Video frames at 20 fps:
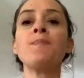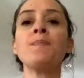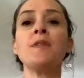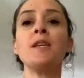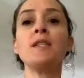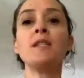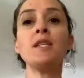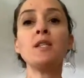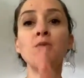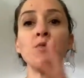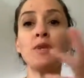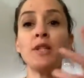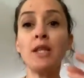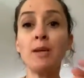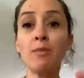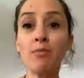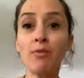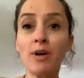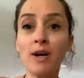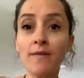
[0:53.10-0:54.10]
this is
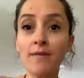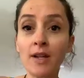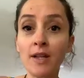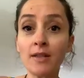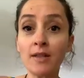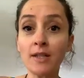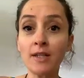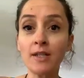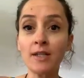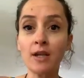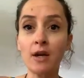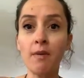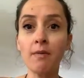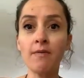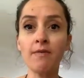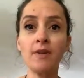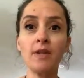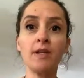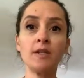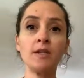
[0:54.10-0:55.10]
really prevalent this time
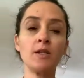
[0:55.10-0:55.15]
of year.